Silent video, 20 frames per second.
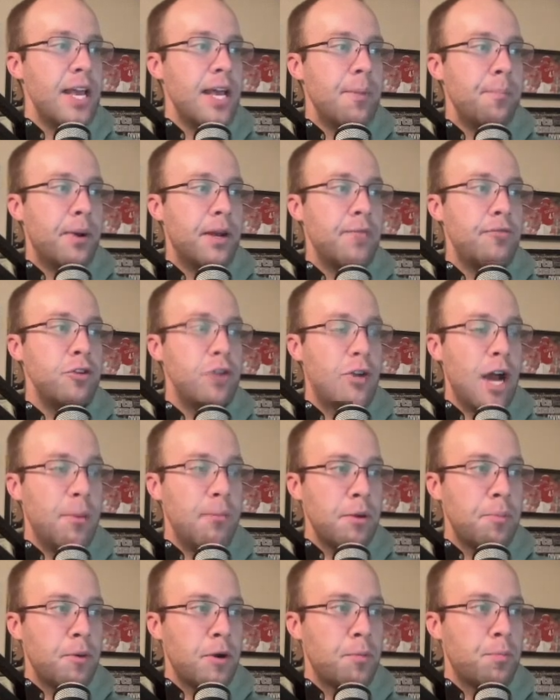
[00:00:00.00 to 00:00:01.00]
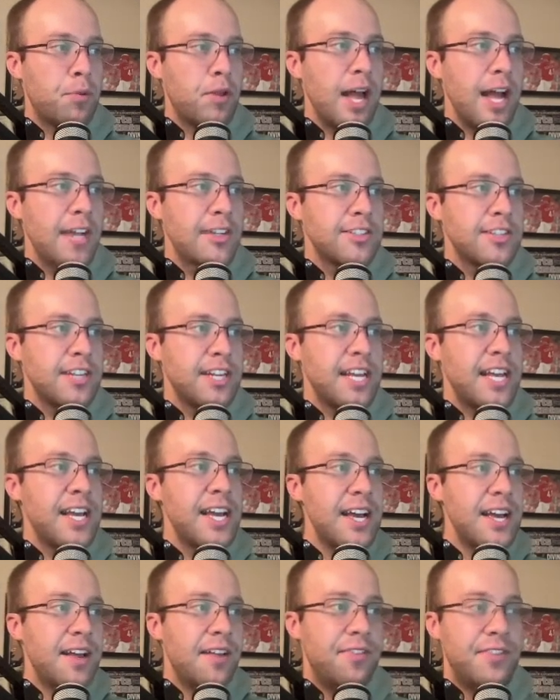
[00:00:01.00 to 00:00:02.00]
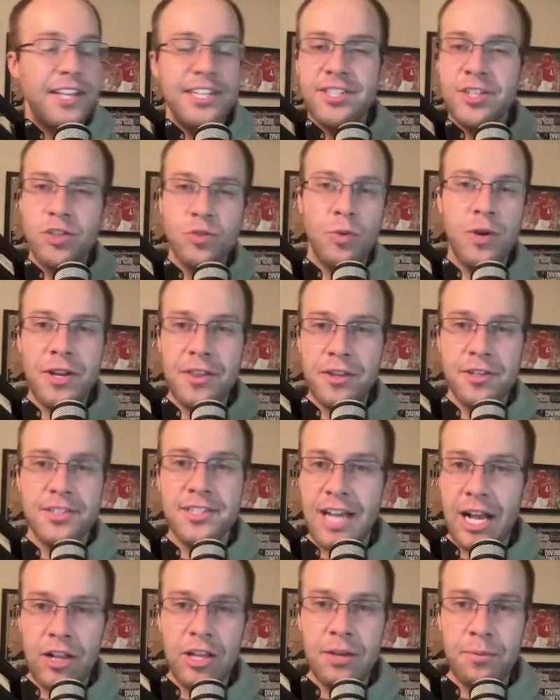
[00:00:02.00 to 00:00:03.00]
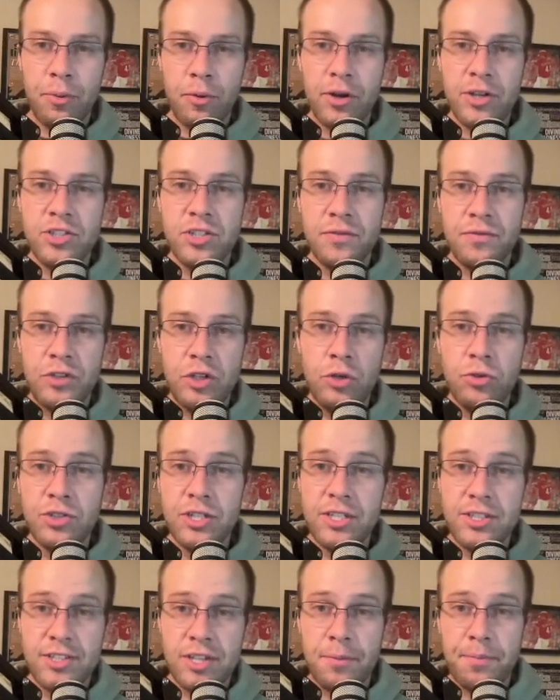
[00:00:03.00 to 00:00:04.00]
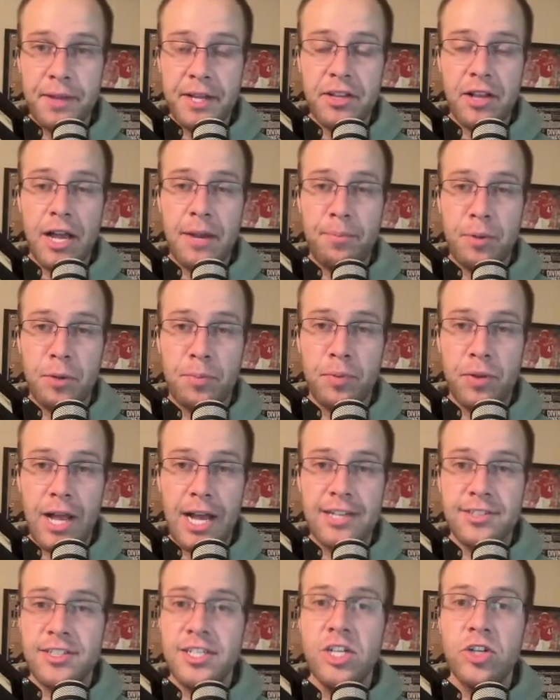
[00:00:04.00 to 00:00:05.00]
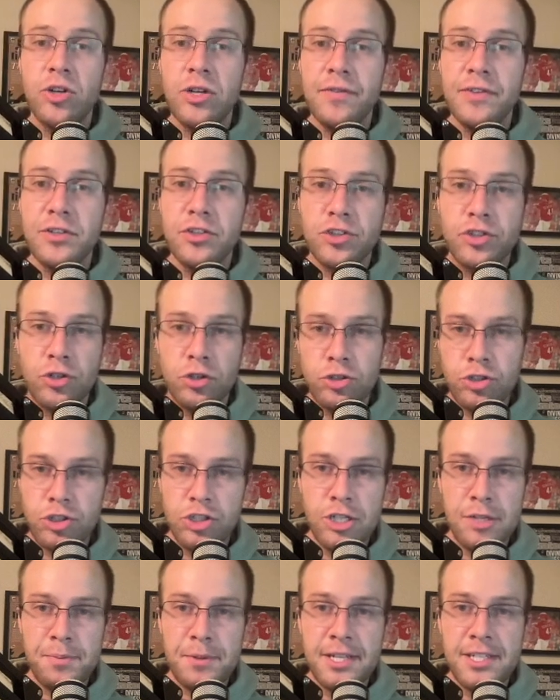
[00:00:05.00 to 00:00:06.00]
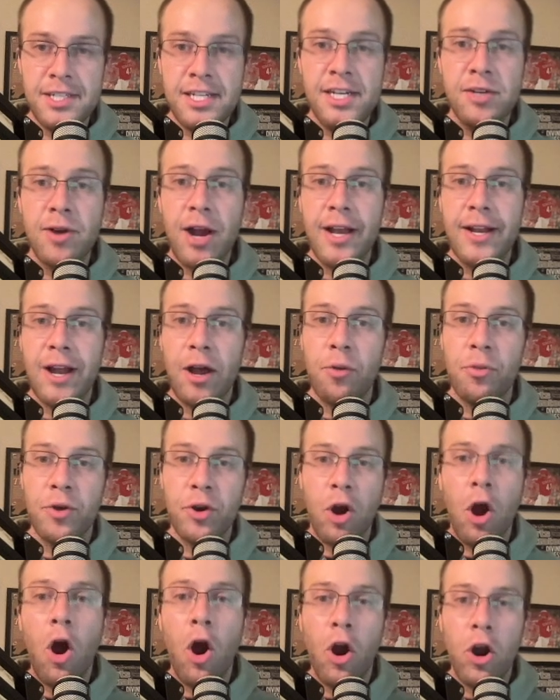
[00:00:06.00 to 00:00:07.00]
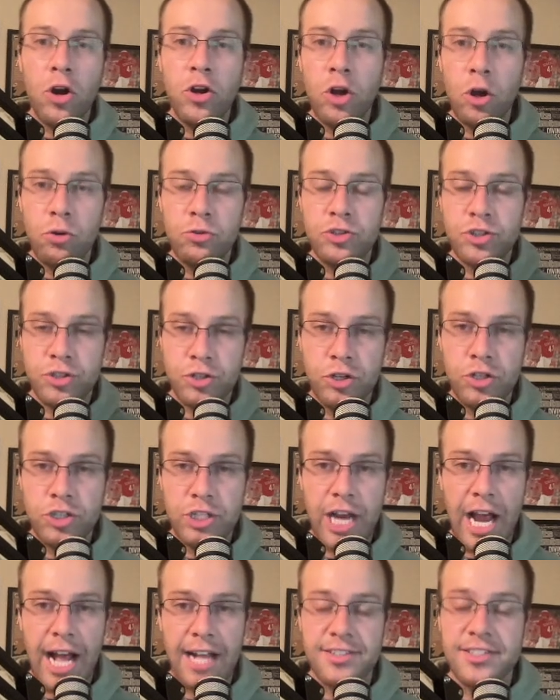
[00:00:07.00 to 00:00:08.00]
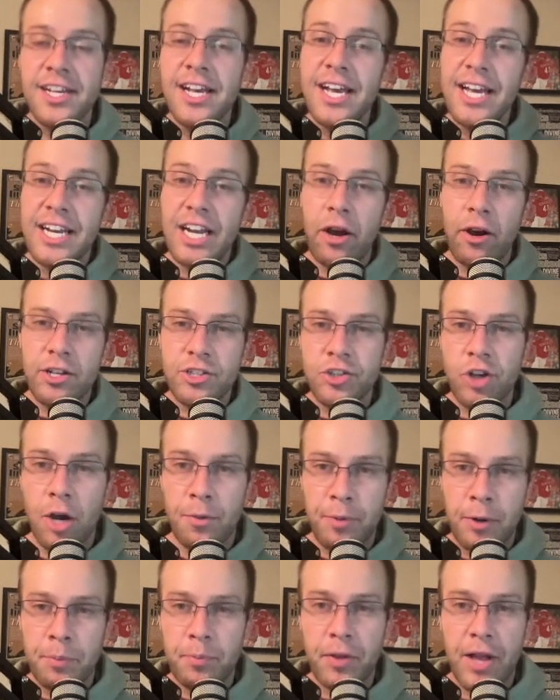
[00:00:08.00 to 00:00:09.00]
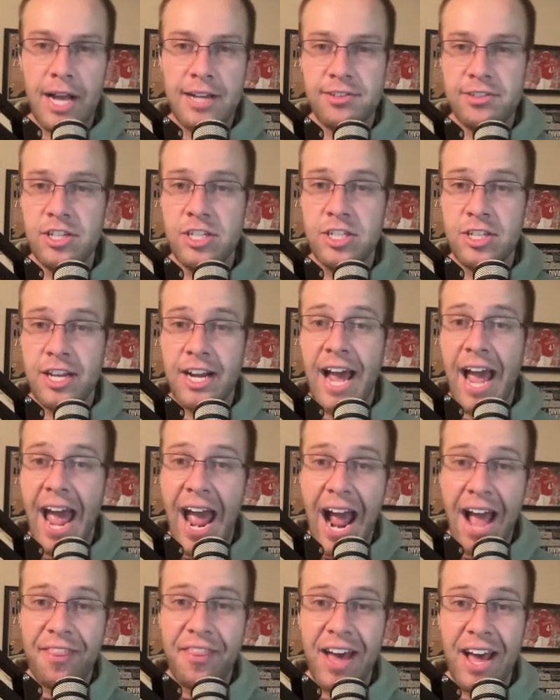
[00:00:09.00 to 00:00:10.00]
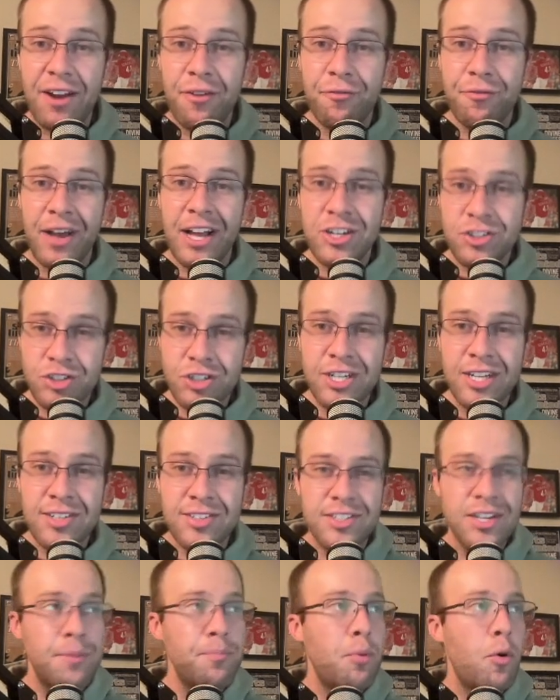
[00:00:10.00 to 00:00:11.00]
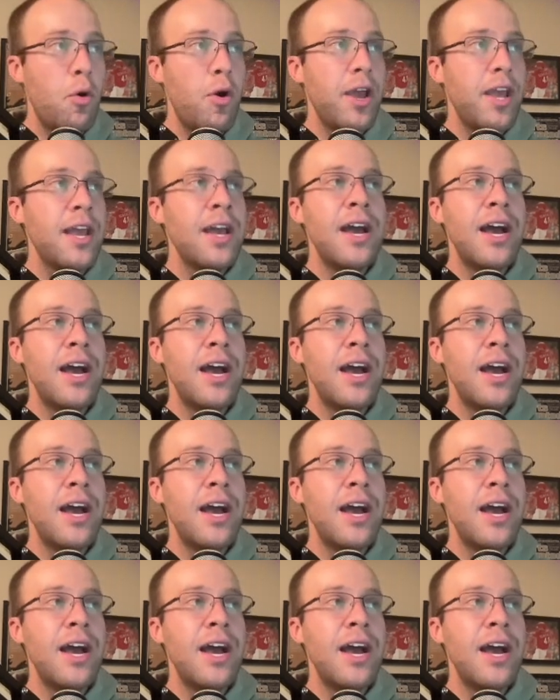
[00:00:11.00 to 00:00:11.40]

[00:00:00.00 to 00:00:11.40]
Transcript: But if you come to Perplexity, this is one of the selling points of using something like Perplexity or even Search GPT right now. There are no search ads. Now, I saw Perplexity is going to add that eventually at some point.